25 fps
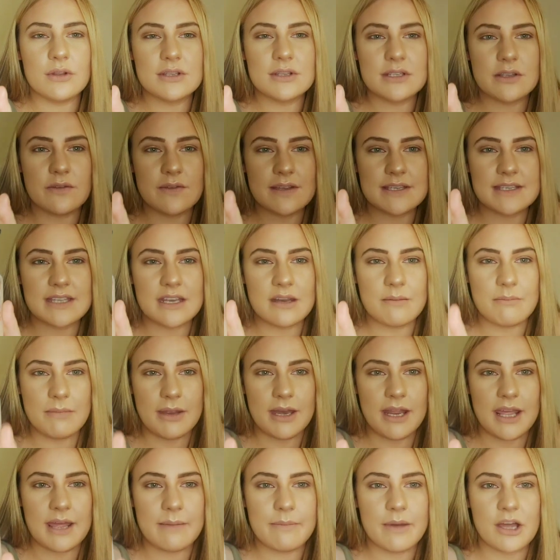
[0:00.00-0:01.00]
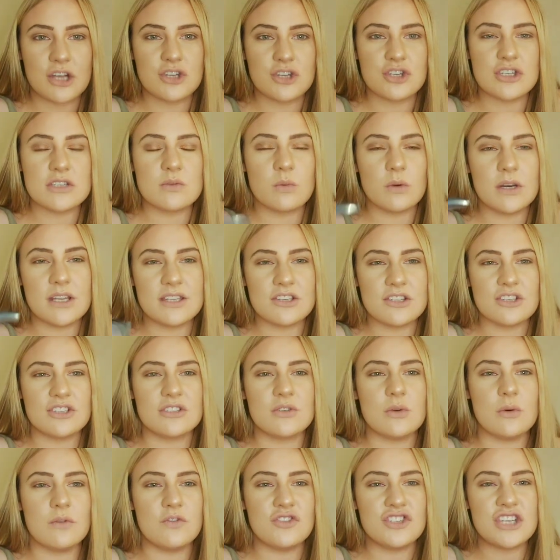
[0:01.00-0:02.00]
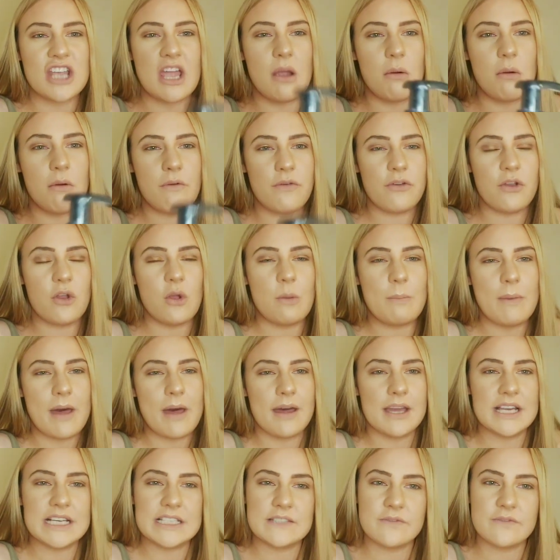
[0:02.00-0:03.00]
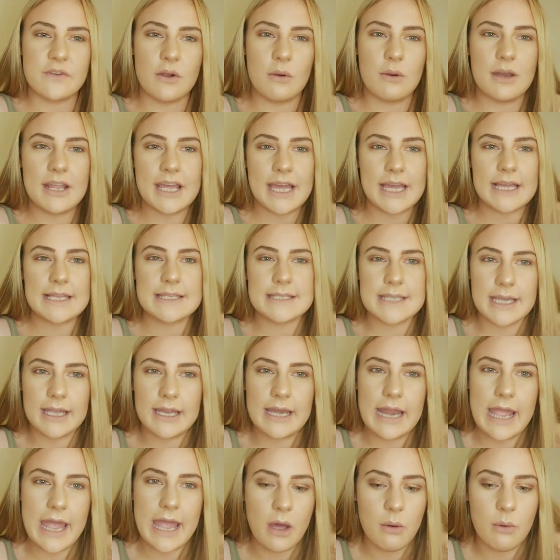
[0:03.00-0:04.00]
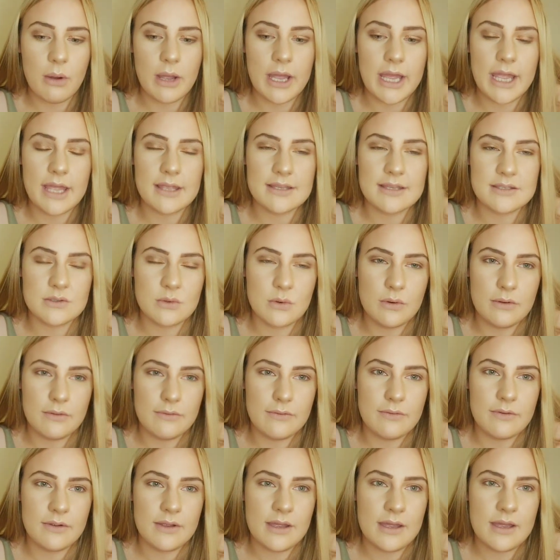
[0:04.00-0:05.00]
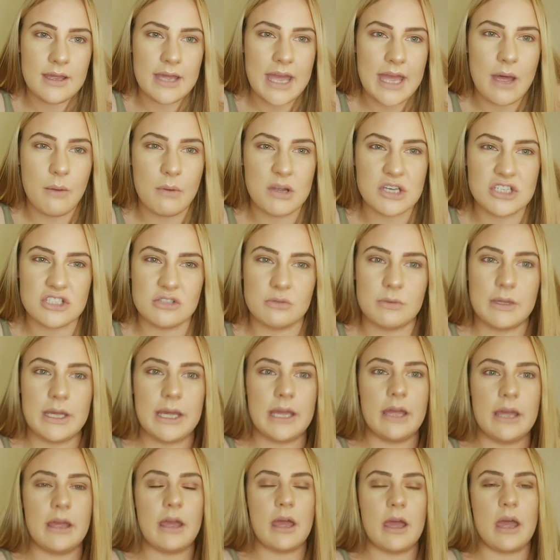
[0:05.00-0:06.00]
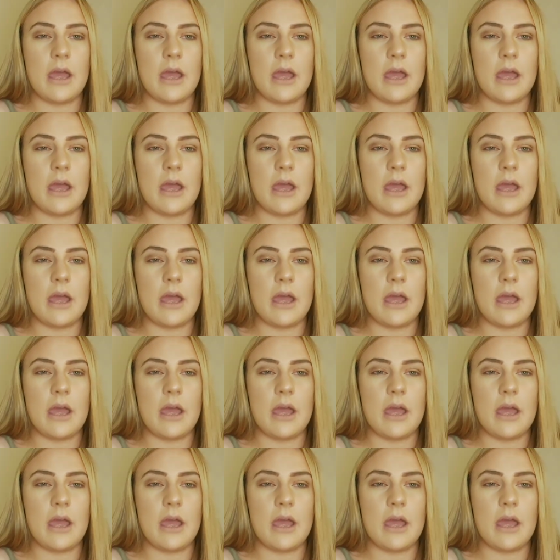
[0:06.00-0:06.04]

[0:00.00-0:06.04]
to this in a minute, but I just wanted to sort of share with you about exfoliating and how I do it.